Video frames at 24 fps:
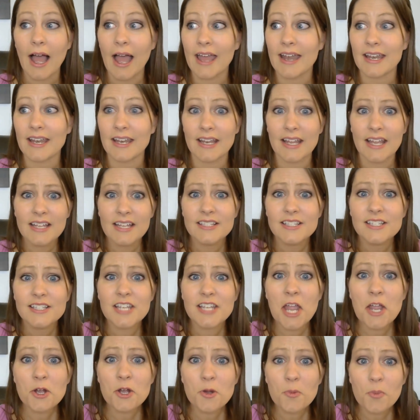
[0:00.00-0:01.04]
And it's
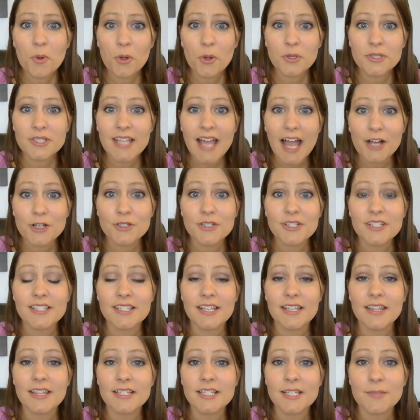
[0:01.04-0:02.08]
terrible to actually
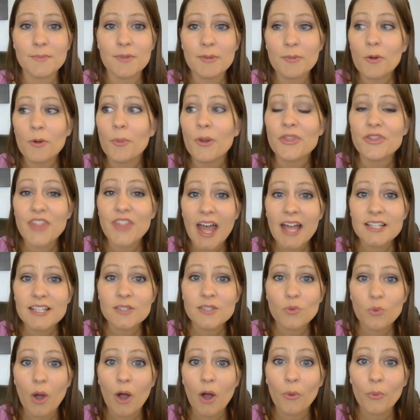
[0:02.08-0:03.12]
say that to people, but
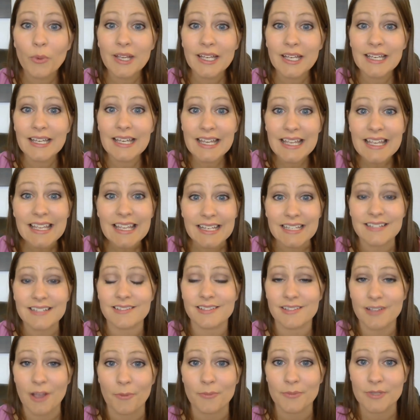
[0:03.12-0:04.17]
that's what we need
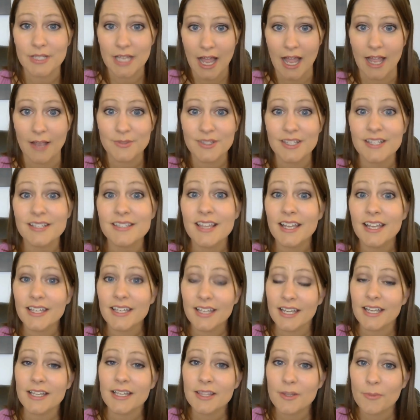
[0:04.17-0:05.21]
sometimes, is that
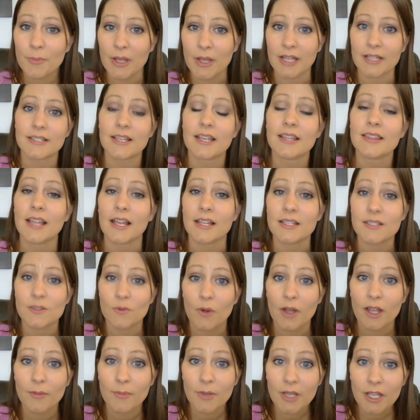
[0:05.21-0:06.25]
kick in the pants, and that's
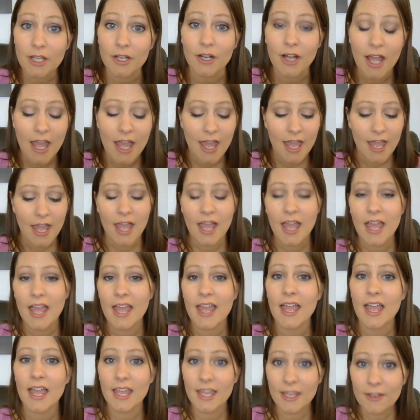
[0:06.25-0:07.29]
why I'm here.
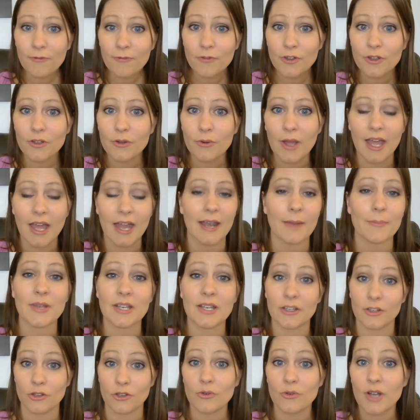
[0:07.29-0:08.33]
If you, and I
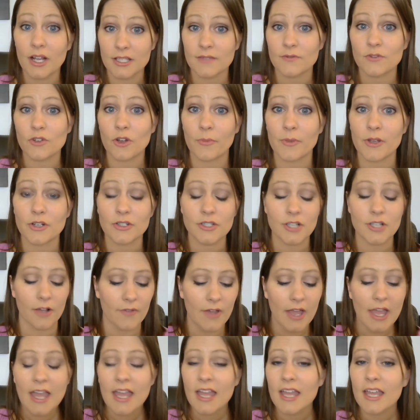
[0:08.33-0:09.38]
mean, you guys have told me yourself,
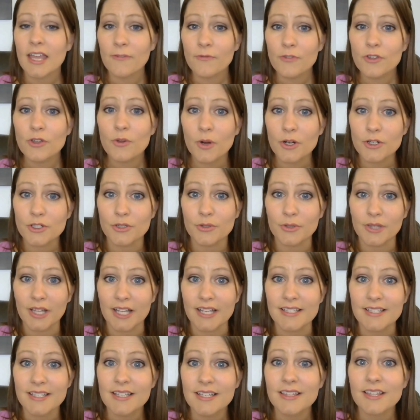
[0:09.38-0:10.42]
if you are too
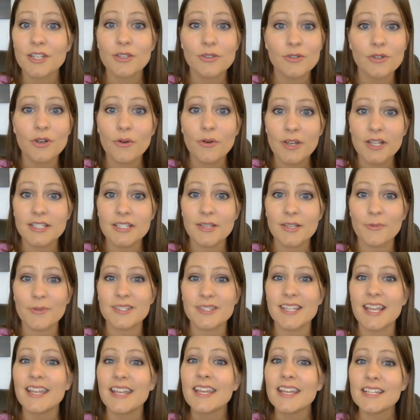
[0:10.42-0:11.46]
lazy, then you don't need someone
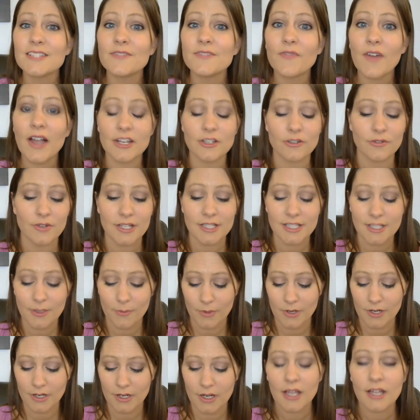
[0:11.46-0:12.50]
saying, it's fine. You need
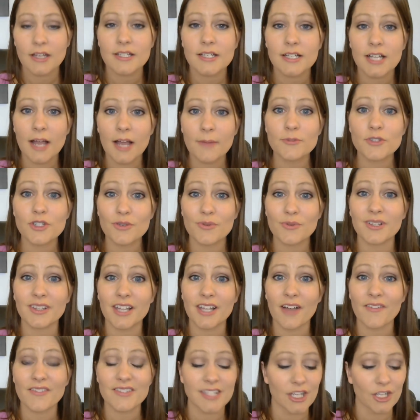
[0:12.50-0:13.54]
someone to come to you in
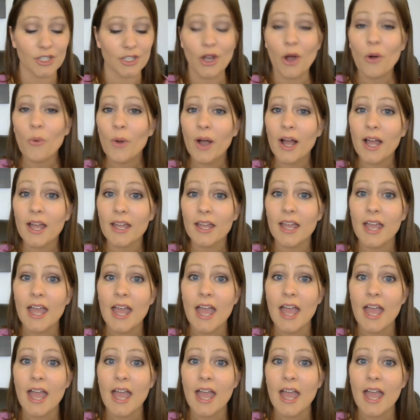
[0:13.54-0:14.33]
love and say, you know what?